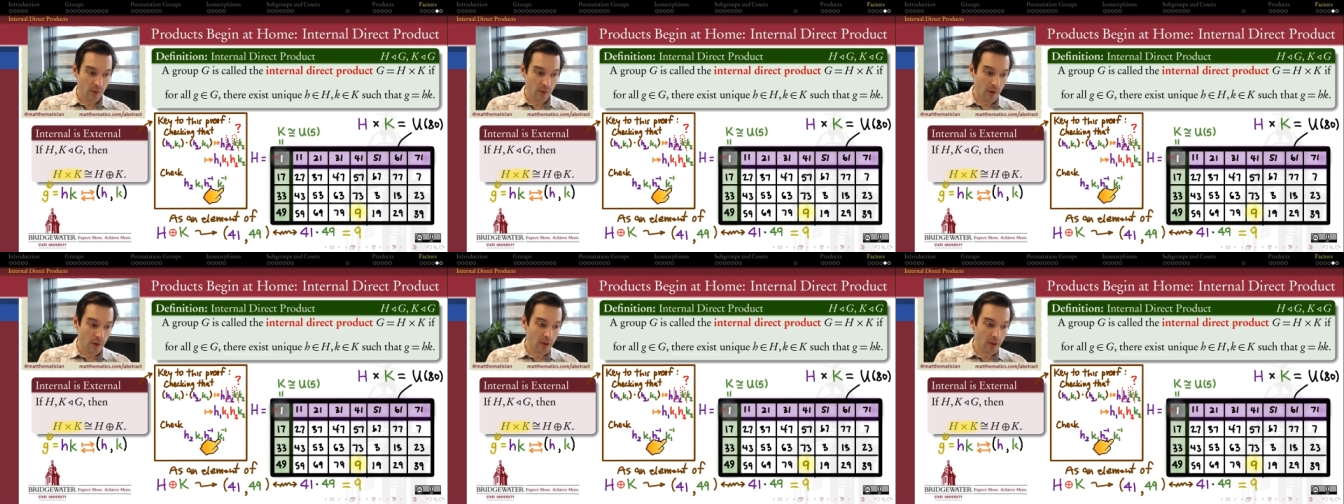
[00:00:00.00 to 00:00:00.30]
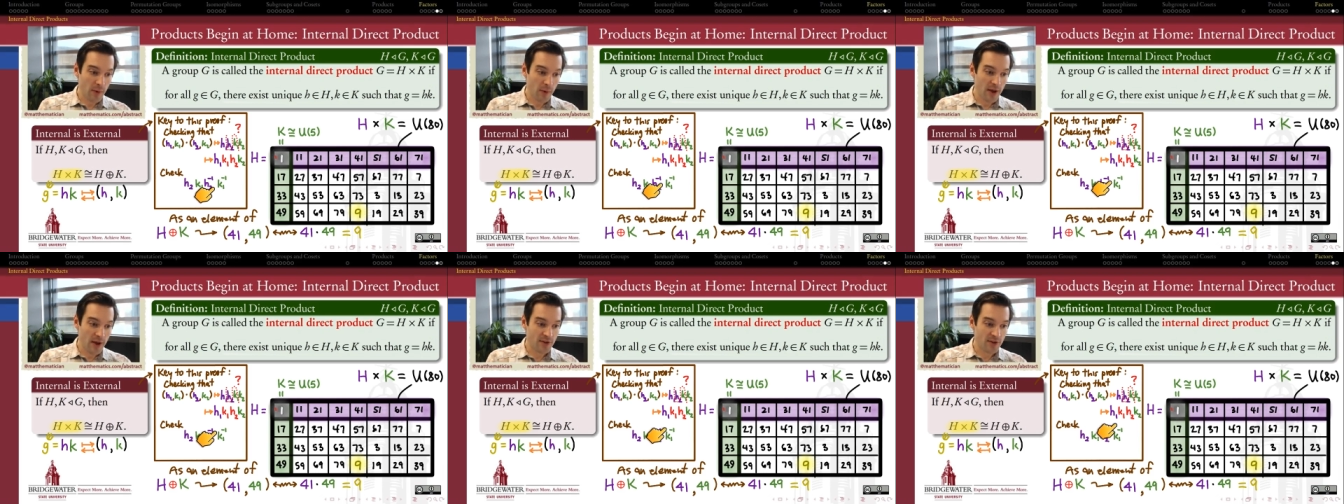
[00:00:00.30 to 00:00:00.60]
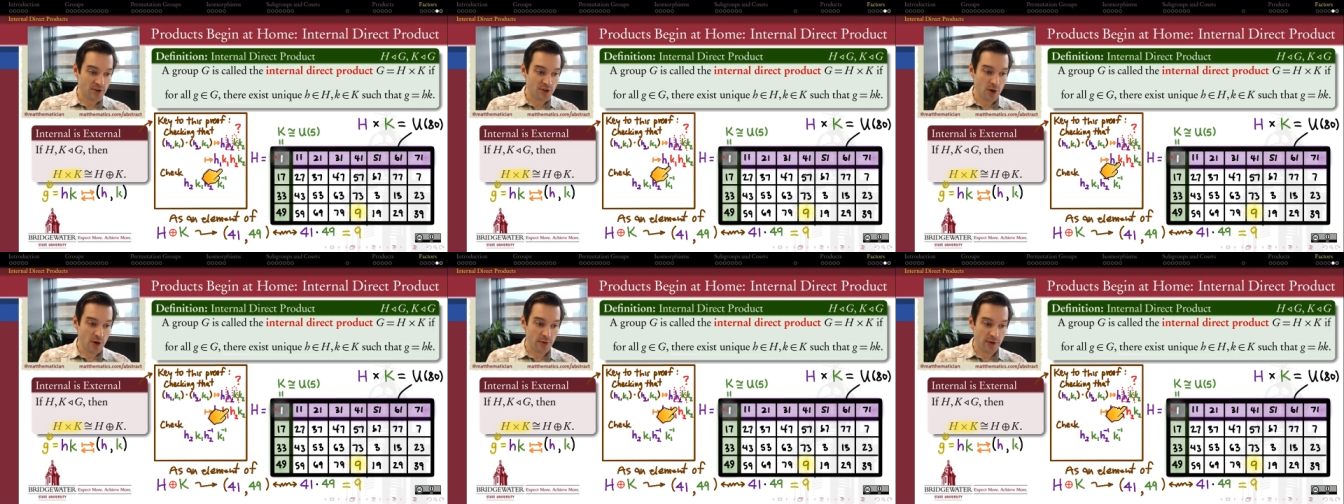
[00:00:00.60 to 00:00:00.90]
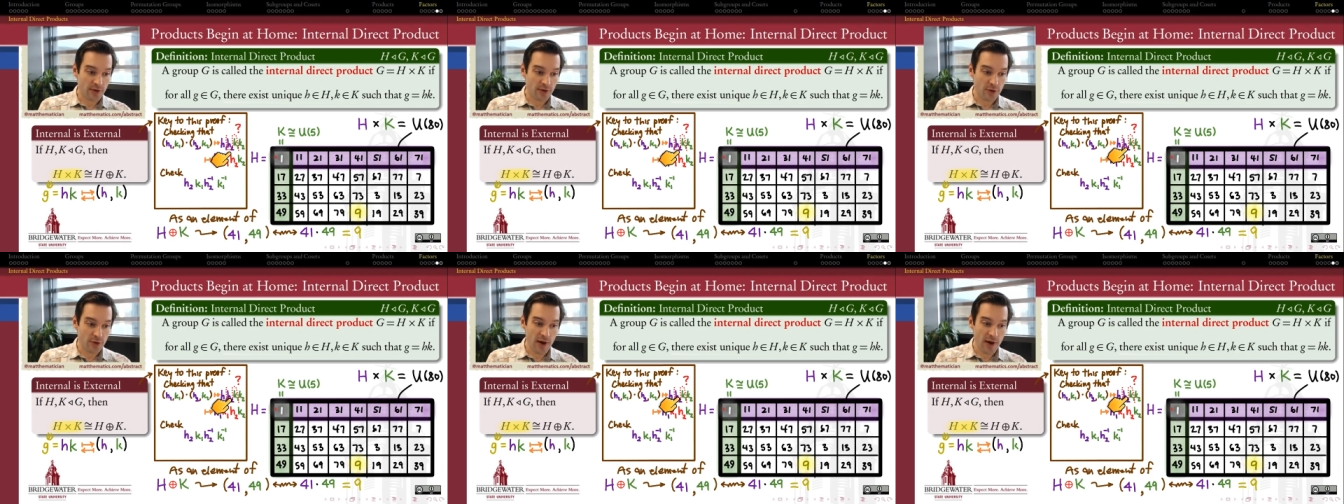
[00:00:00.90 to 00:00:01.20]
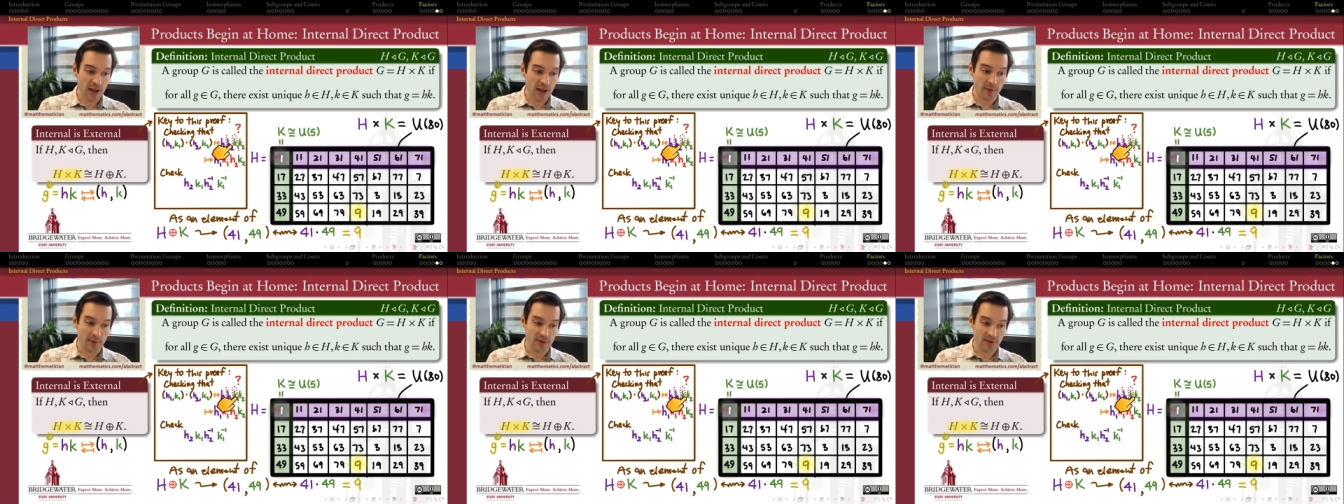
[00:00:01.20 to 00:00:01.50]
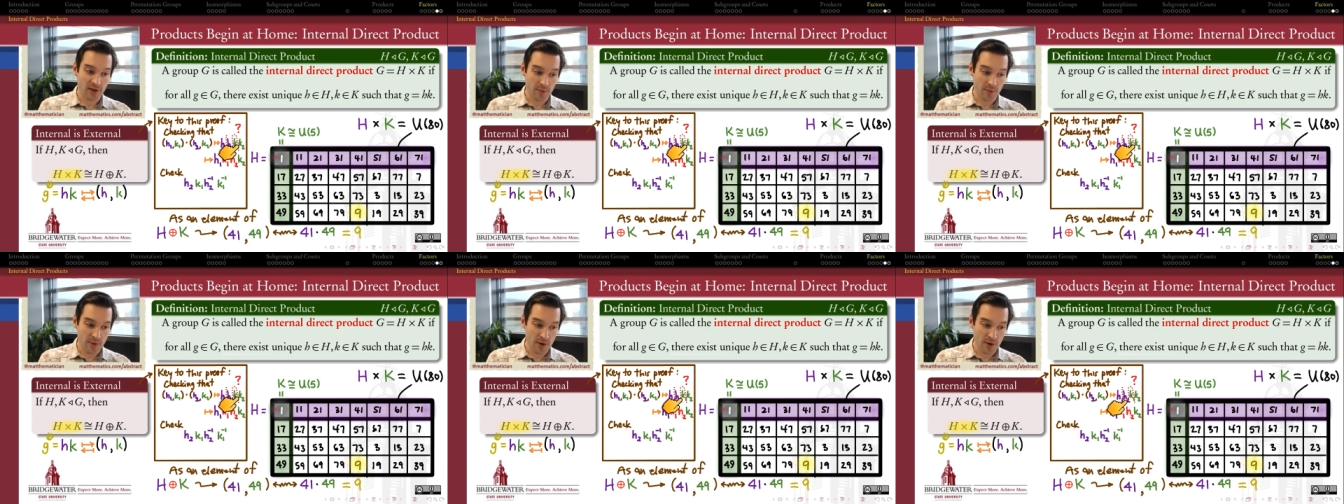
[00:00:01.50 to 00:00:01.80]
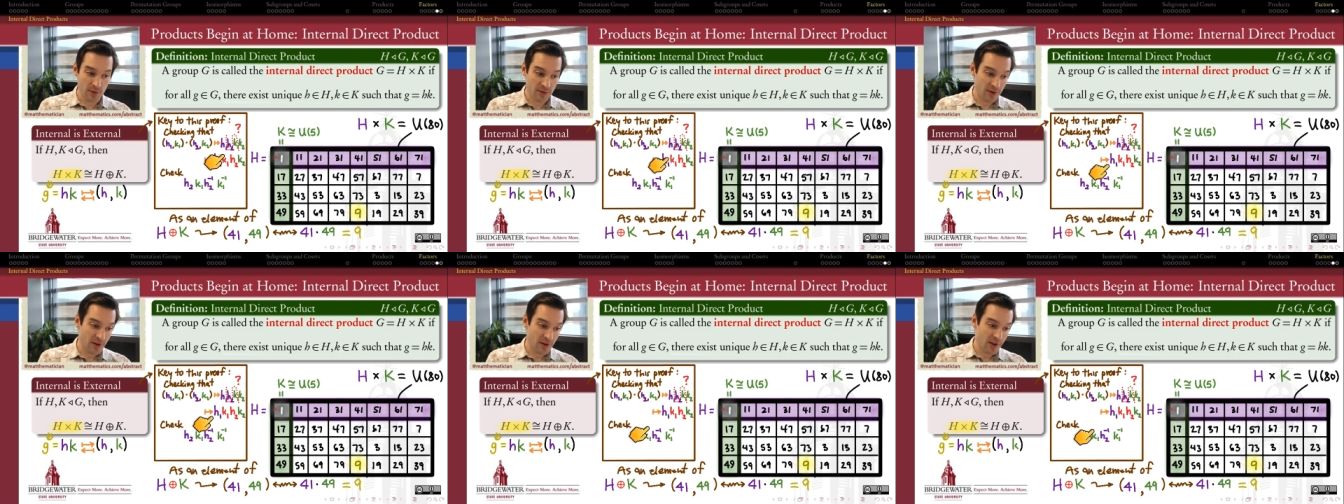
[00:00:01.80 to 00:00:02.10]
One of the ways to show that two elements
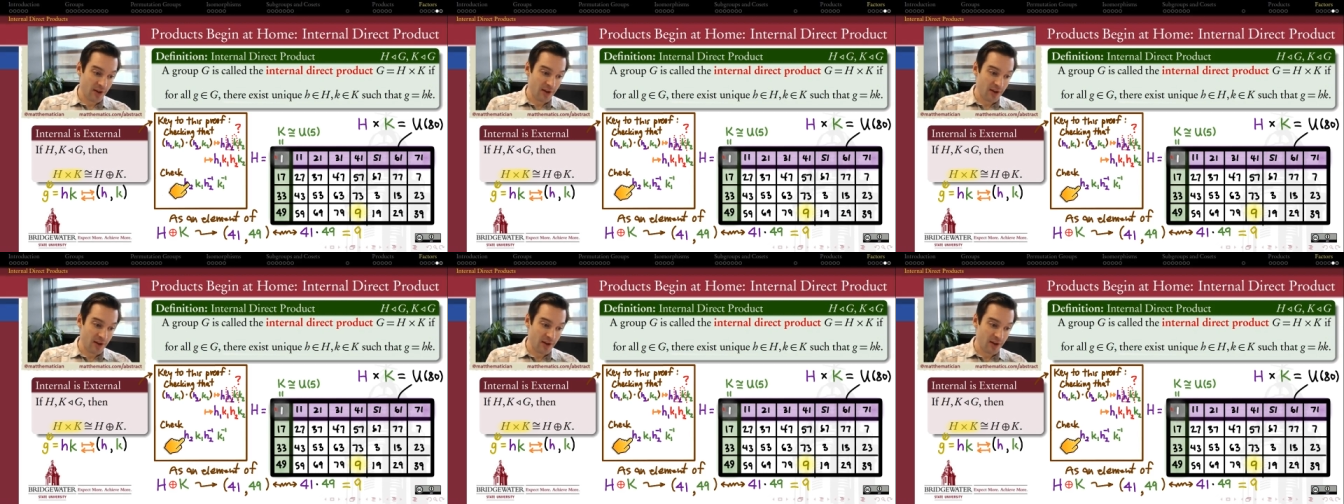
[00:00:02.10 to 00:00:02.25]
commute